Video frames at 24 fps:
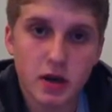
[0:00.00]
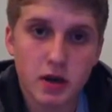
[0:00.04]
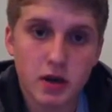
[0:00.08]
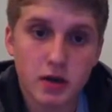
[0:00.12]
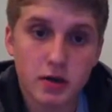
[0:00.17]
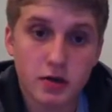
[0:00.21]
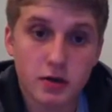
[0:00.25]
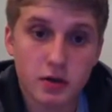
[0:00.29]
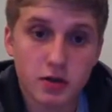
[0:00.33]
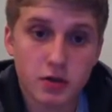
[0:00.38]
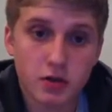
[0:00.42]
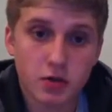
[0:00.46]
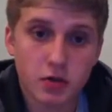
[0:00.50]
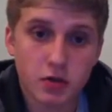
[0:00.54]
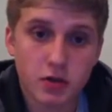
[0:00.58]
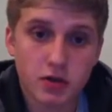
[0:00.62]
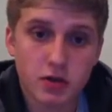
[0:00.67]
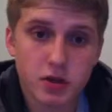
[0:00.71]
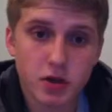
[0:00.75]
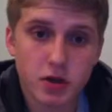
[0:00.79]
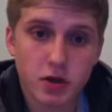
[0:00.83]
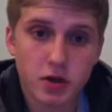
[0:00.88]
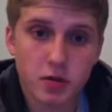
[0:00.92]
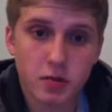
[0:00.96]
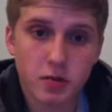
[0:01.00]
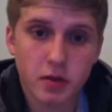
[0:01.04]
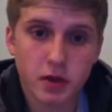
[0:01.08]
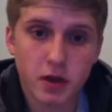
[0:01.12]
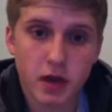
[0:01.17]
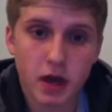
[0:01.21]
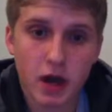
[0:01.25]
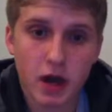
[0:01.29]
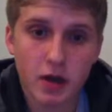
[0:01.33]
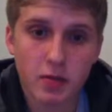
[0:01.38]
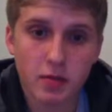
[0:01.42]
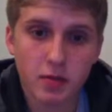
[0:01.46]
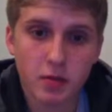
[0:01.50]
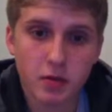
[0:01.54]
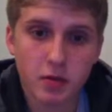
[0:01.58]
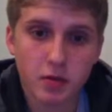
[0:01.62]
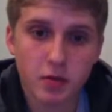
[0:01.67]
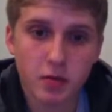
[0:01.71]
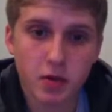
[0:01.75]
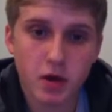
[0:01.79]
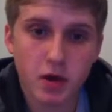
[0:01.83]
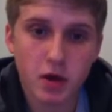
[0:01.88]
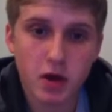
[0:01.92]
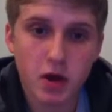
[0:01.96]
In the short term, the cotton
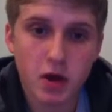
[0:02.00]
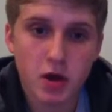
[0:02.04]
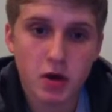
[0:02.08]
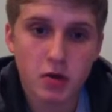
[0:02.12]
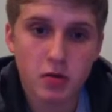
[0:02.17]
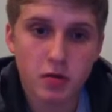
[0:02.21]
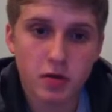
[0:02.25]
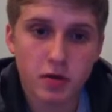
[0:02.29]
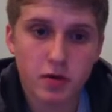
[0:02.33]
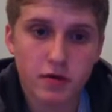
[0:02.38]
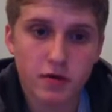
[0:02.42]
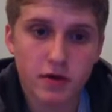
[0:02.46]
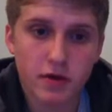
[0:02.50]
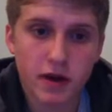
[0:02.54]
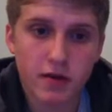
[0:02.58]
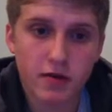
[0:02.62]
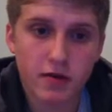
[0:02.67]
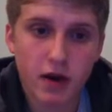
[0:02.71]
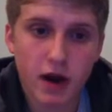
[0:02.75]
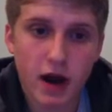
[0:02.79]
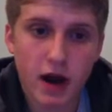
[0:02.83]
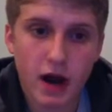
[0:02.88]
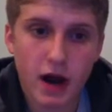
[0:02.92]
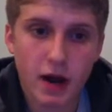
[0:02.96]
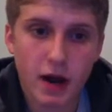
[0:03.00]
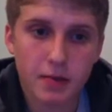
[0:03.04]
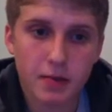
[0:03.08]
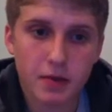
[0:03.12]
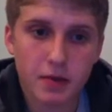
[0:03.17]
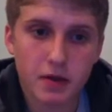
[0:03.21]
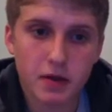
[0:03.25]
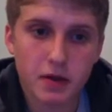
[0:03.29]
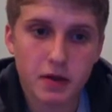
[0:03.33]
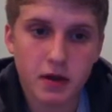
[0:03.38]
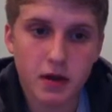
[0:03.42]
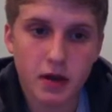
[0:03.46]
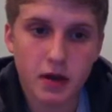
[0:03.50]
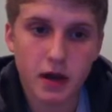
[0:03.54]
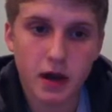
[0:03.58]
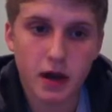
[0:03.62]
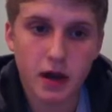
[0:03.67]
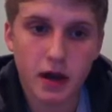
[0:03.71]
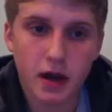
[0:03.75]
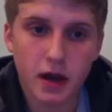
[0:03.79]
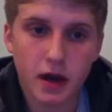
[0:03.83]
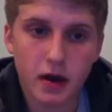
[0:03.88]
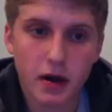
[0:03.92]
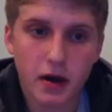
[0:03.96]
boom would have never happened,
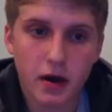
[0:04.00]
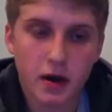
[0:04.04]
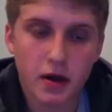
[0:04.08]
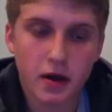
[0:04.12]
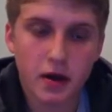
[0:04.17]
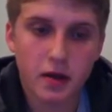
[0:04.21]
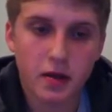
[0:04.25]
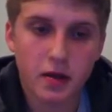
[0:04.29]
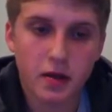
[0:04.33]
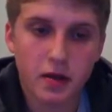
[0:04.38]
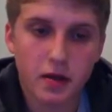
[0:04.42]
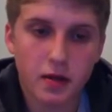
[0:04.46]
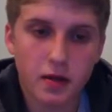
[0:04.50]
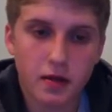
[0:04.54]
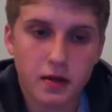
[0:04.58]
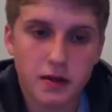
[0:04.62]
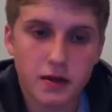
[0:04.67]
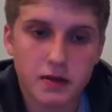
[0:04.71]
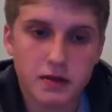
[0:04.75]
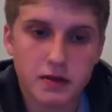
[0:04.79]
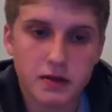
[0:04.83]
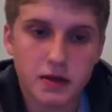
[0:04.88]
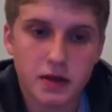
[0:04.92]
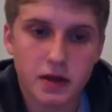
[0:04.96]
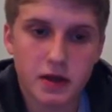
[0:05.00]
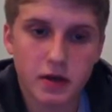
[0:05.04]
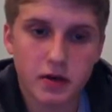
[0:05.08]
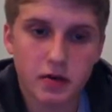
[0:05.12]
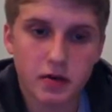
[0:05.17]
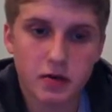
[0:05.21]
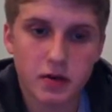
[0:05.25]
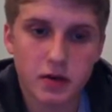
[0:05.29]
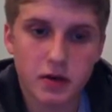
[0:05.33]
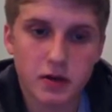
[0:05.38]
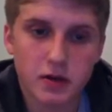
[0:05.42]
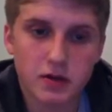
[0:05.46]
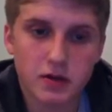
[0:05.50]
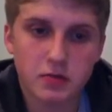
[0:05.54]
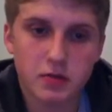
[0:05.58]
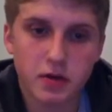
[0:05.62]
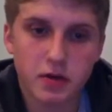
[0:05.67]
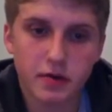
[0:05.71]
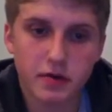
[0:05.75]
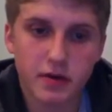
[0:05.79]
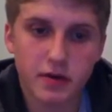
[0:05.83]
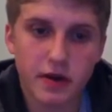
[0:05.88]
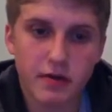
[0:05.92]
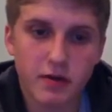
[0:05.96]
and this increase would
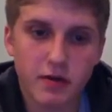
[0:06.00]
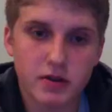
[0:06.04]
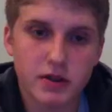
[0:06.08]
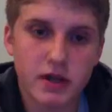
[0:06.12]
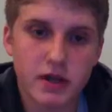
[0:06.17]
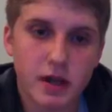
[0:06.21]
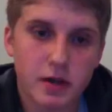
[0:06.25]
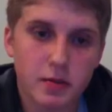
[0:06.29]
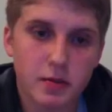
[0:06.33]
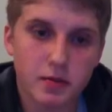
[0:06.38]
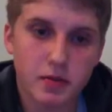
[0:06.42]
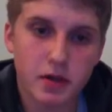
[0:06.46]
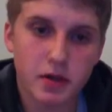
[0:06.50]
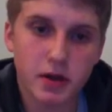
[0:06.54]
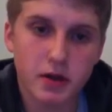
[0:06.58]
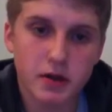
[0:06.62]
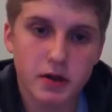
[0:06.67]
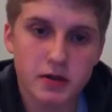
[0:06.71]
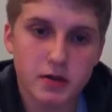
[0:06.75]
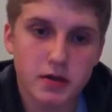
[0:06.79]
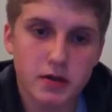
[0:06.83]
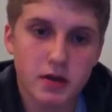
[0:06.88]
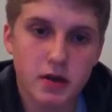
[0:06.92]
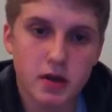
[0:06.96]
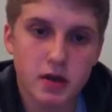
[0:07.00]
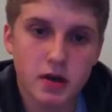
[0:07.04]
have never taken place.